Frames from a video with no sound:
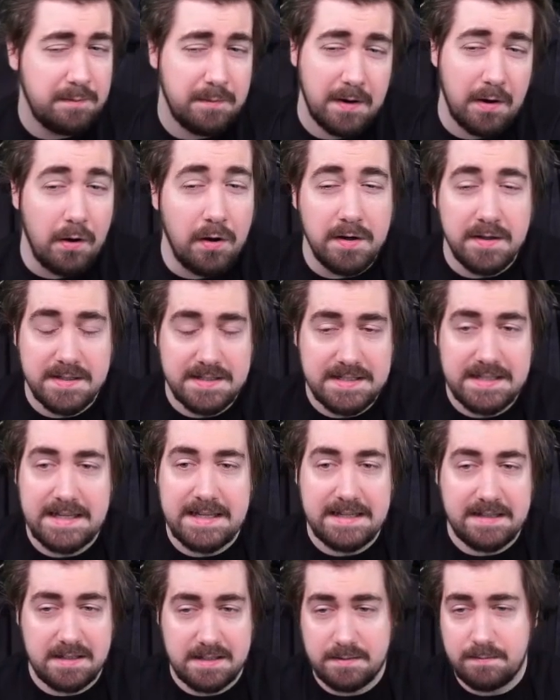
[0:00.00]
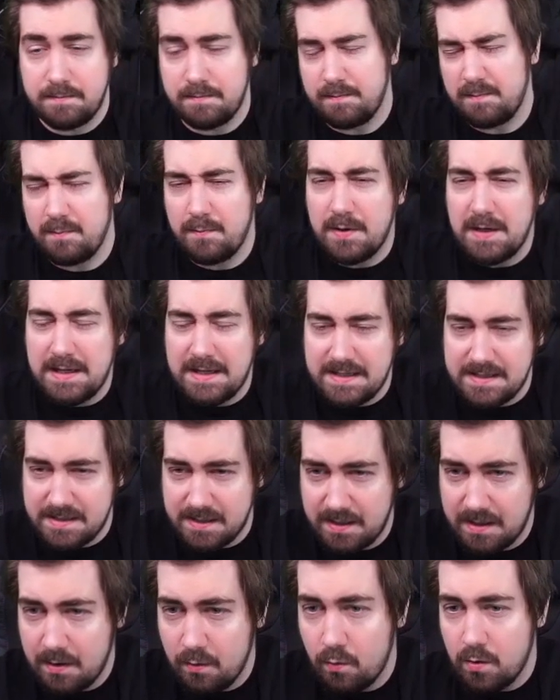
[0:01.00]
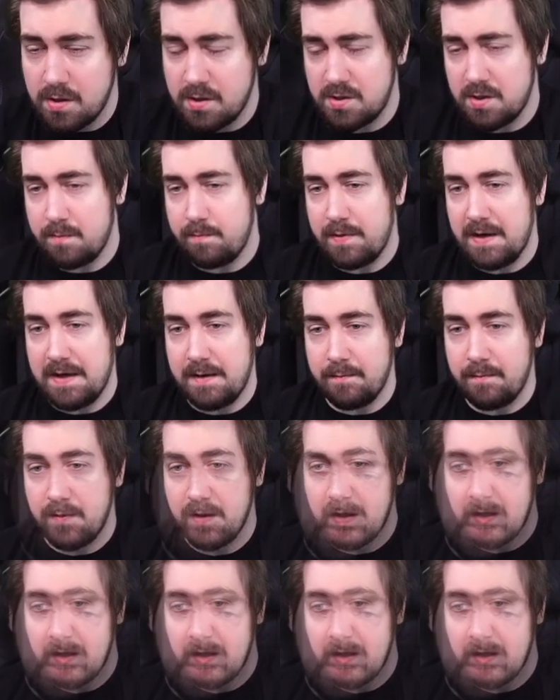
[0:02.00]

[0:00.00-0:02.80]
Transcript: But honestly, it's pretty easy to get one shot by him.